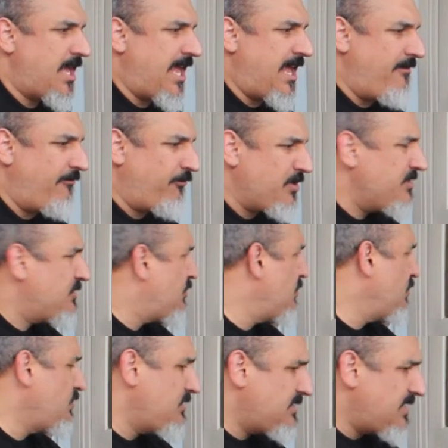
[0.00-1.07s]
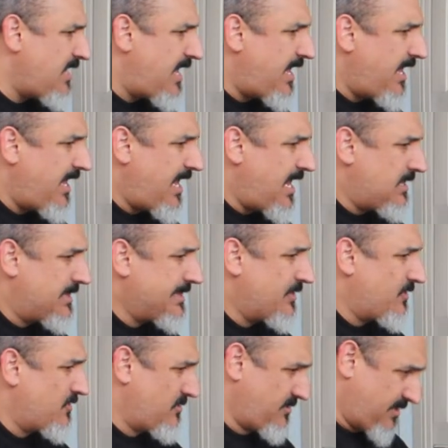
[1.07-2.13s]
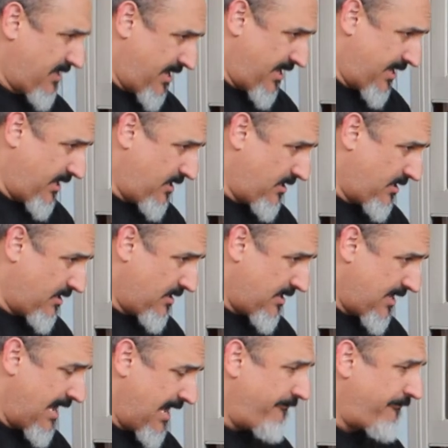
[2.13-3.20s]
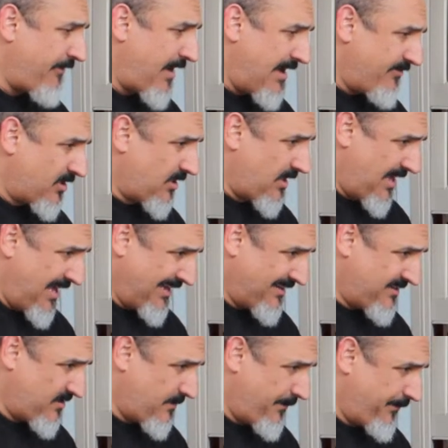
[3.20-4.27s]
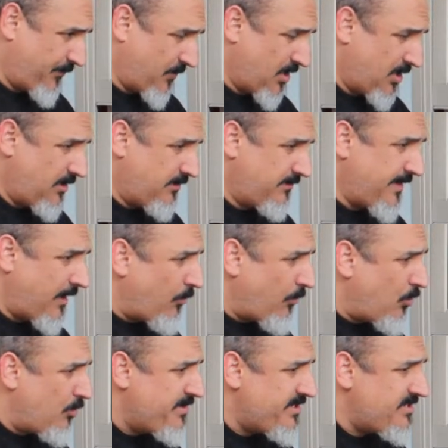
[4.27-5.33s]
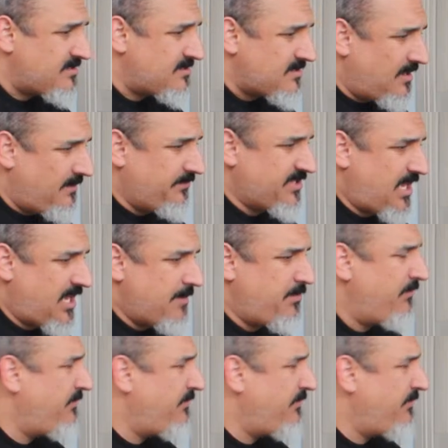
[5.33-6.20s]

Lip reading: Every Tuesday and Thursday at 5 o'clock, there will be some type of